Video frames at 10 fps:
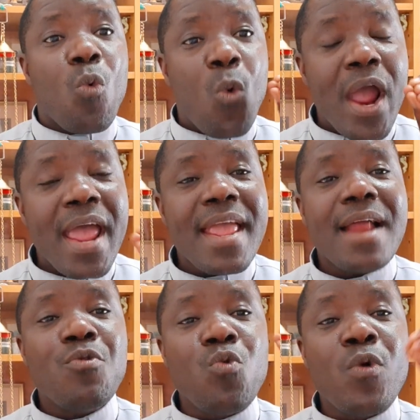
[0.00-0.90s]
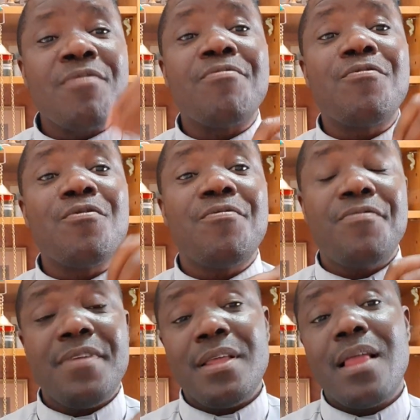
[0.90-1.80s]
where we
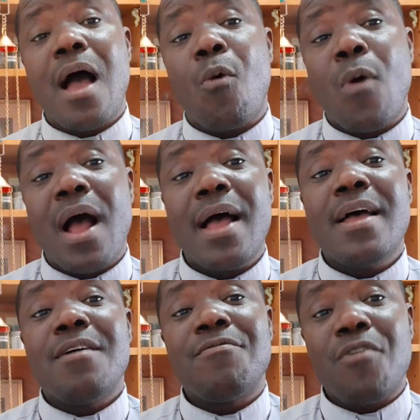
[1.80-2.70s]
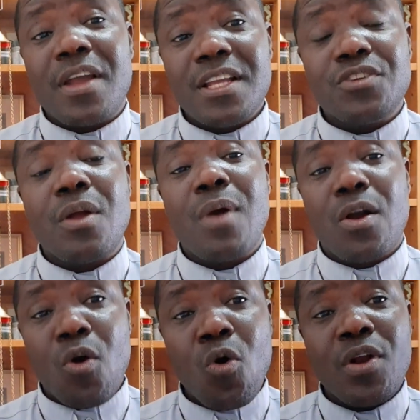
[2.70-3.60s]
fulfill our vocation, our
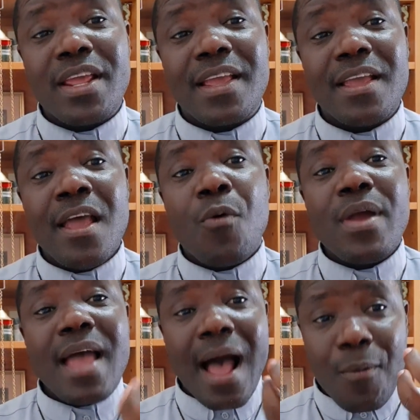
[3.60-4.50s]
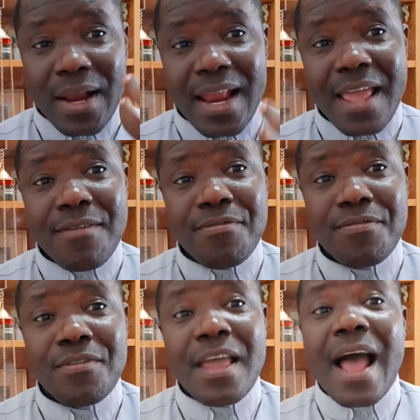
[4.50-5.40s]
calling, where our
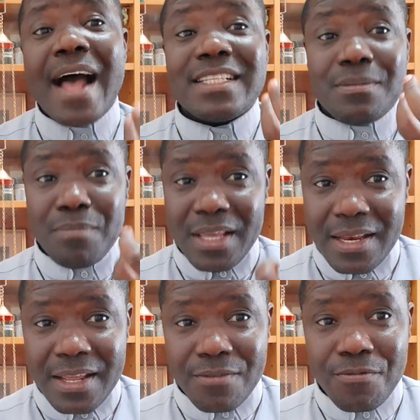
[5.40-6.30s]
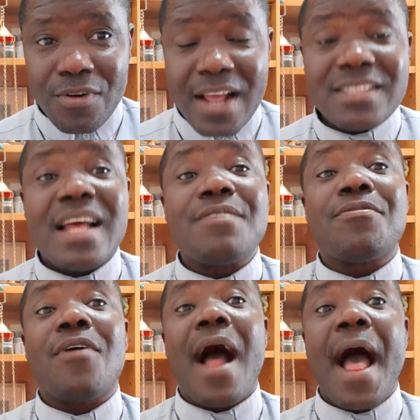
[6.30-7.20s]
life has meaning for us and
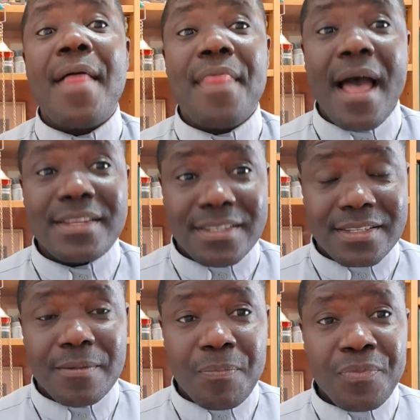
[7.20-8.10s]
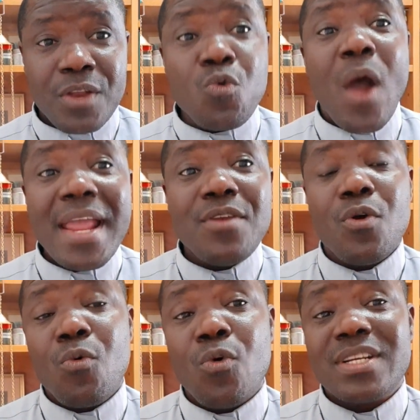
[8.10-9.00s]
for others. Do I
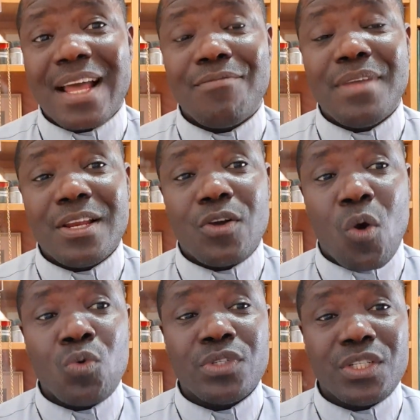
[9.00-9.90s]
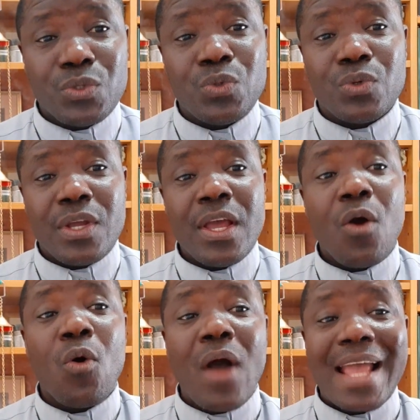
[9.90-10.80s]
know what I've been called to?
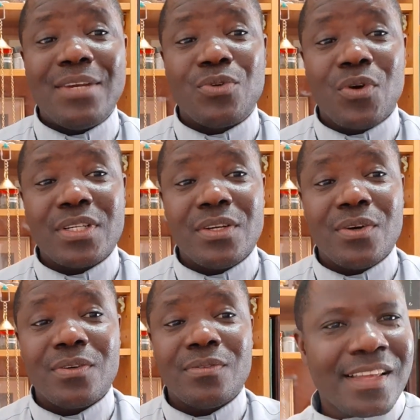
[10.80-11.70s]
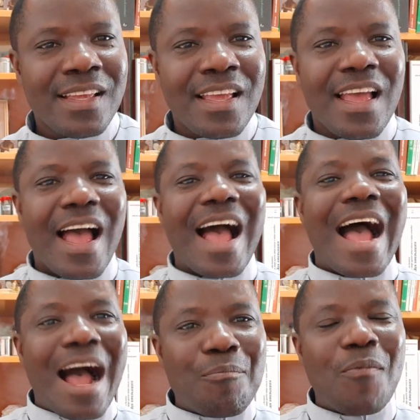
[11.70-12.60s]
Or I do not know.
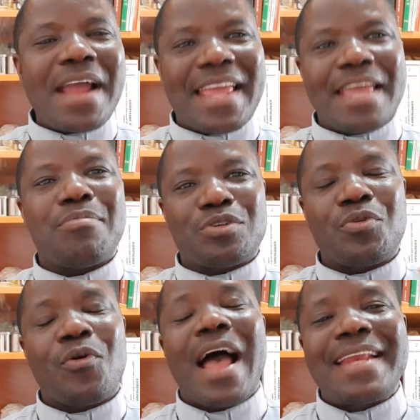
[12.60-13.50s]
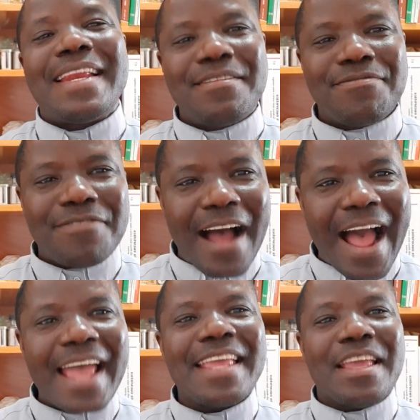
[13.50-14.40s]
Am I able to
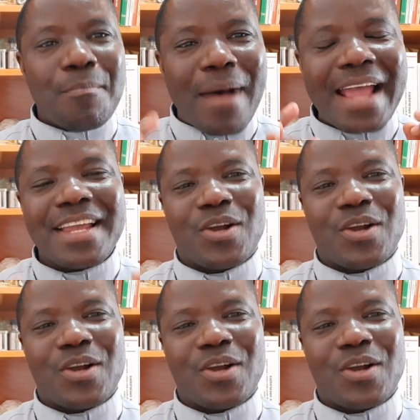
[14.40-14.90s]
identify my